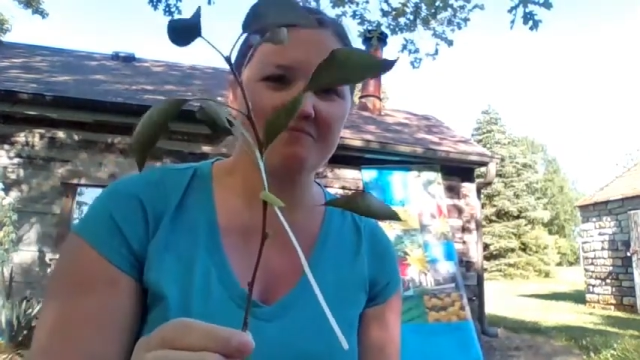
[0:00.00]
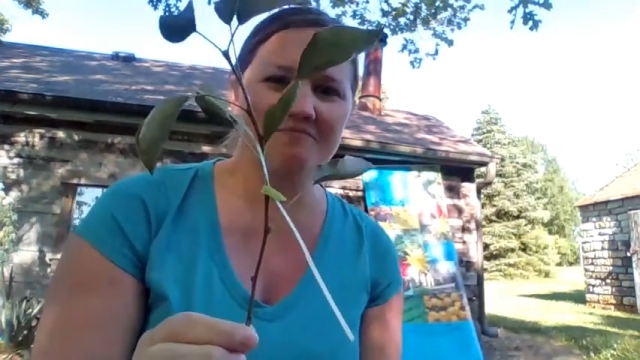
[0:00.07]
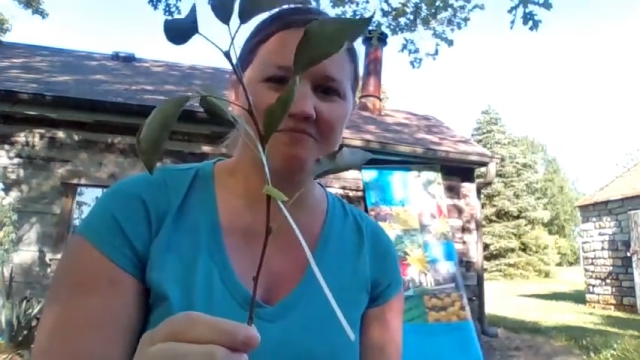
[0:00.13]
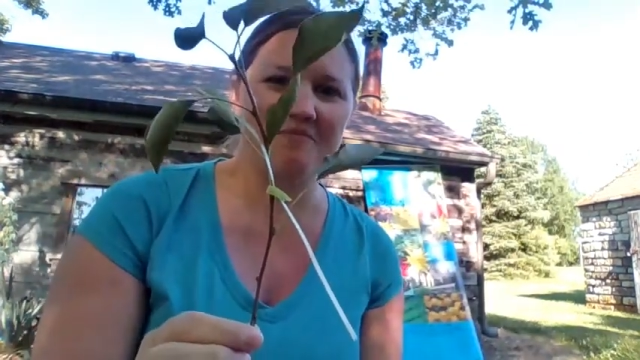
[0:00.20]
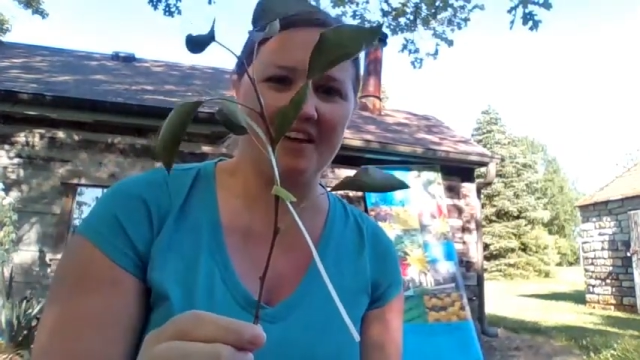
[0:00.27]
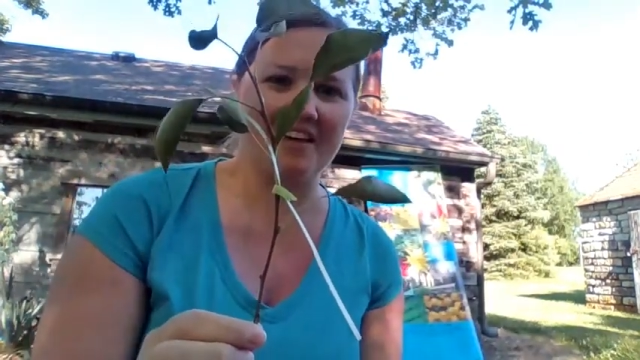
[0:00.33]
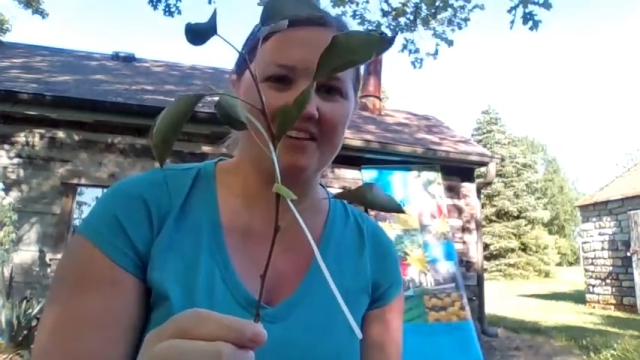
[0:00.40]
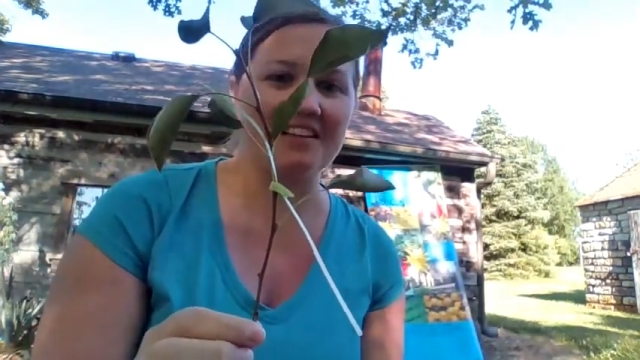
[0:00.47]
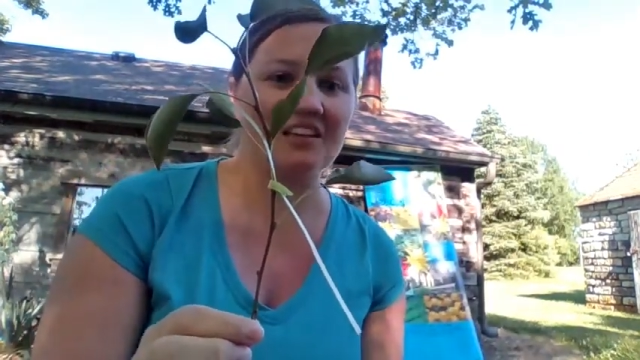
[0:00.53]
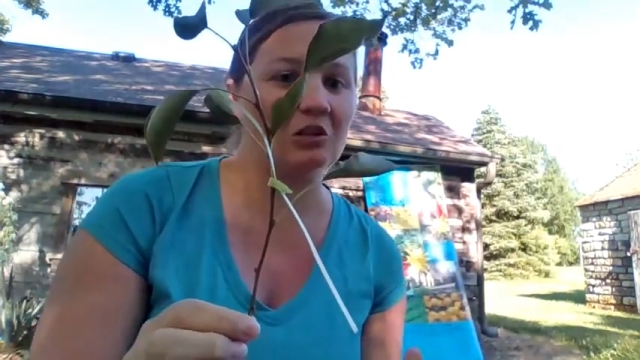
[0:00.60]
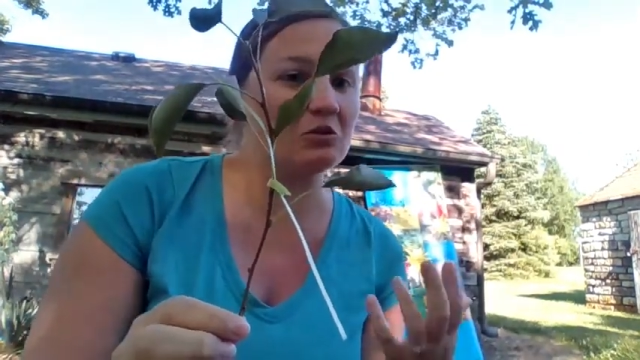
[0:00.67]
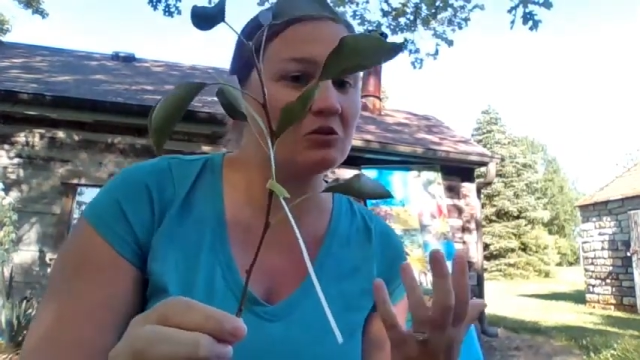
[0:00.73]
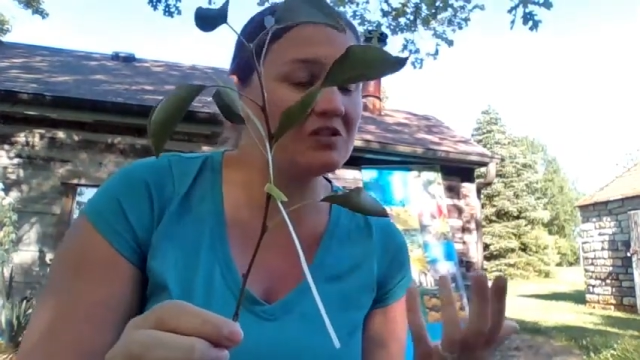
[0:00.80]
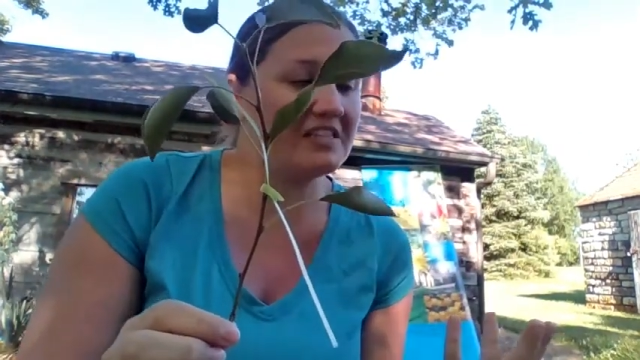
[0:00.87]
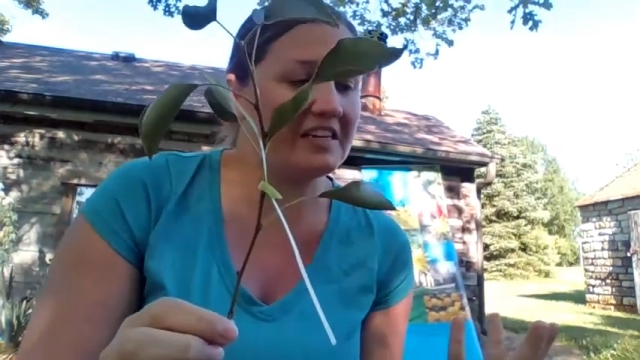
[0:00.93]
make it a
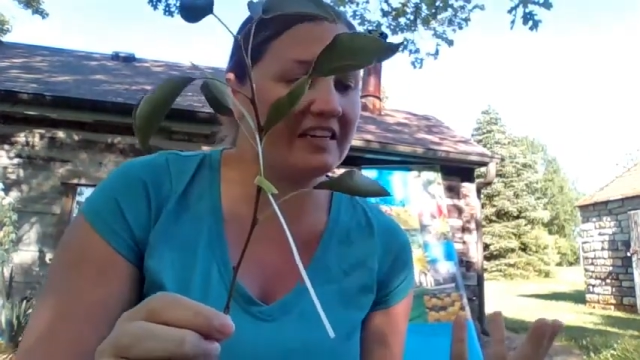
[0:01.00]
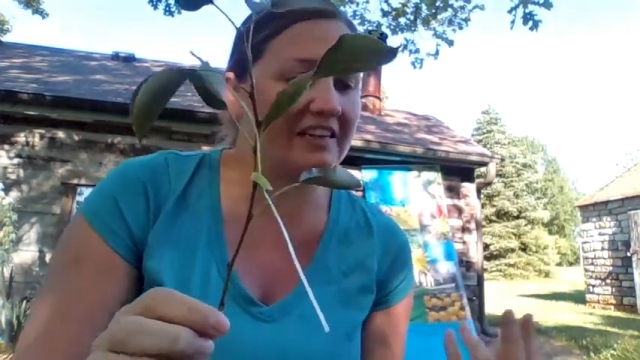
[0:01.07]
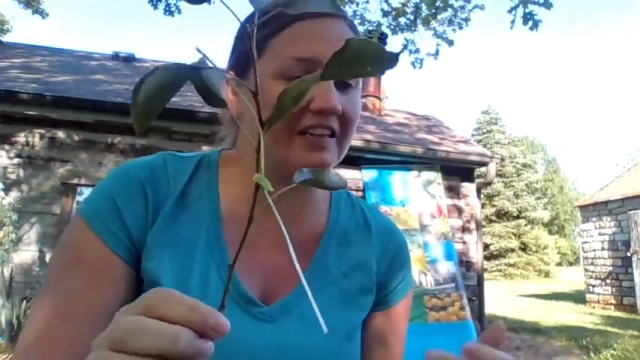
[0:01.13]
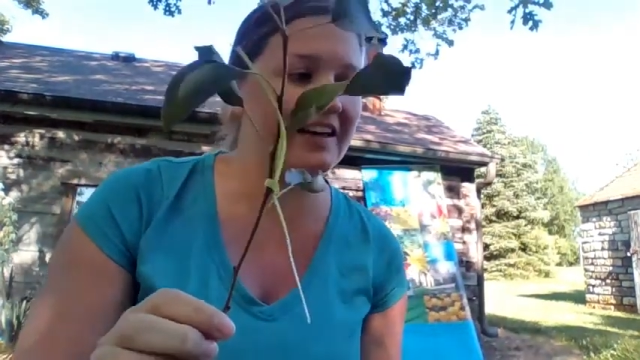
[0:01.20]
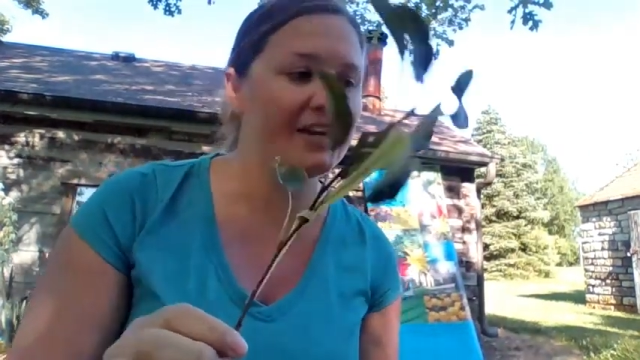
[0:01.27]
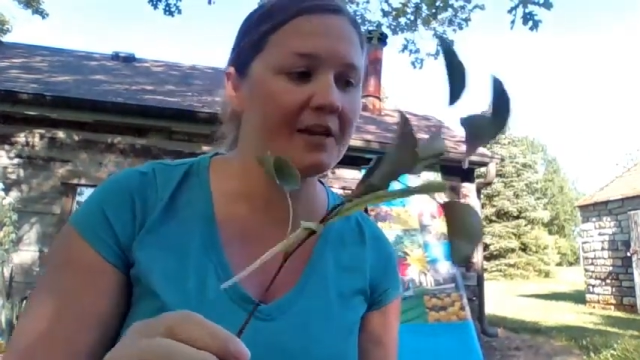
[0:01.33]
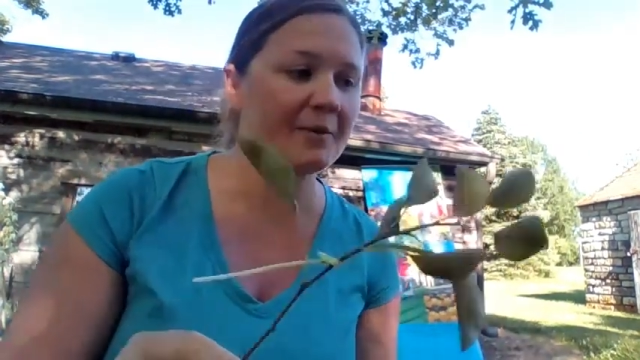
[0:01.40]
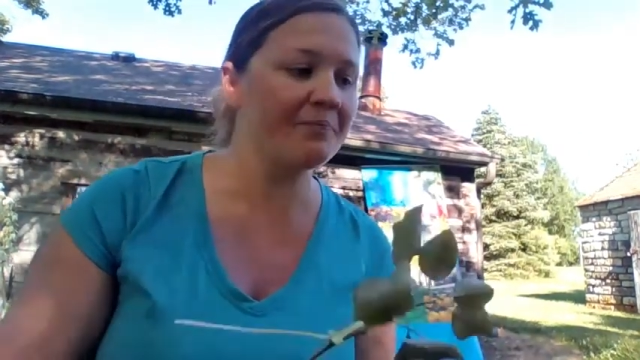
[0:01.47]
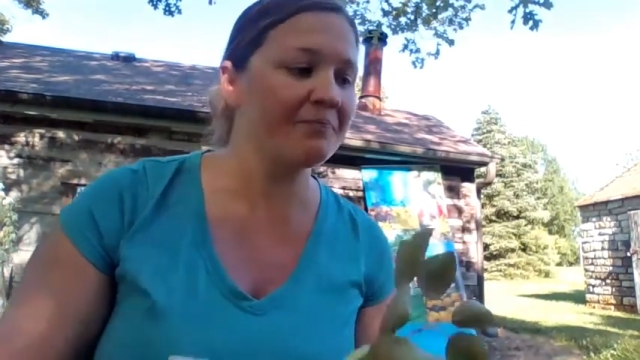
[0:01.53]
little stick-like.